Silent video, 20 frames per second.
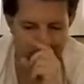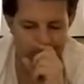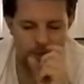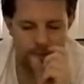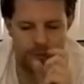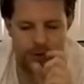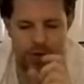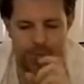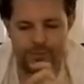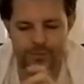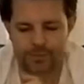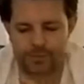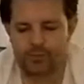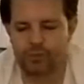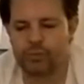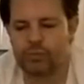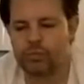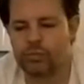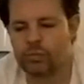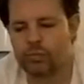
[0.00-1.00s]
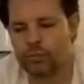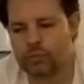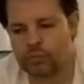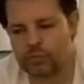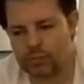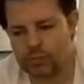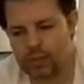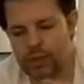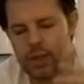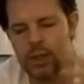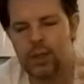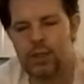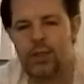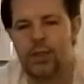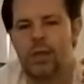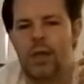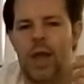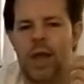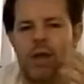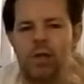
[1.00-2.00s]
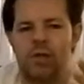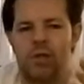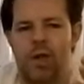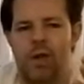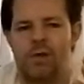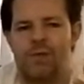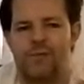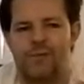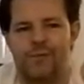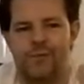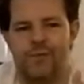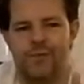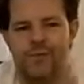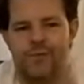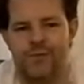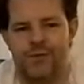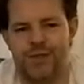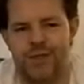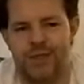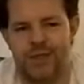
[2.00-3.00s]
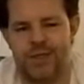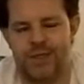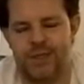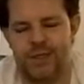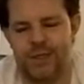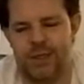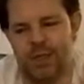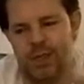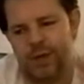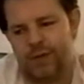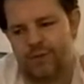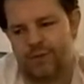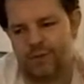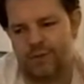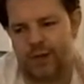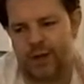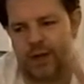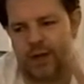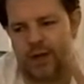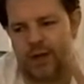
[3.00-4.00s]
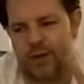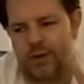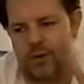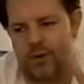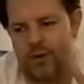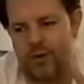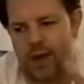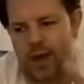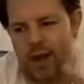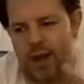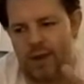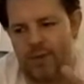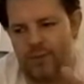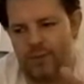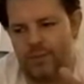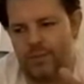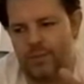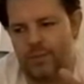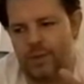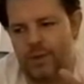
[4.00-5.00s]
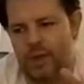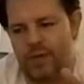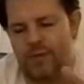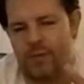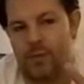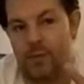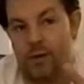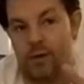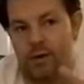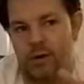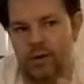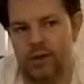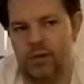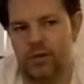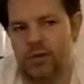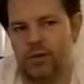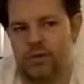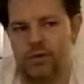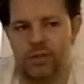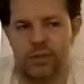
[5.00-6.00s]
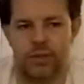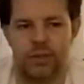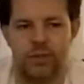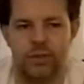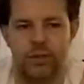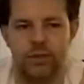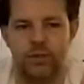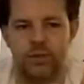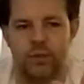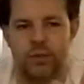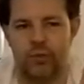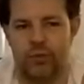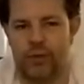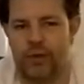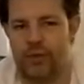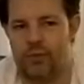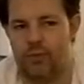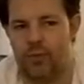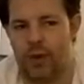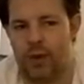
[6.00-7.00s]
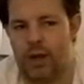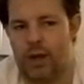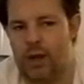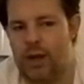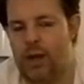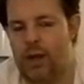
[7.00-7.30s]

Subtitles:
But you got to try to sting and think, okay, if I'm a little close to 21,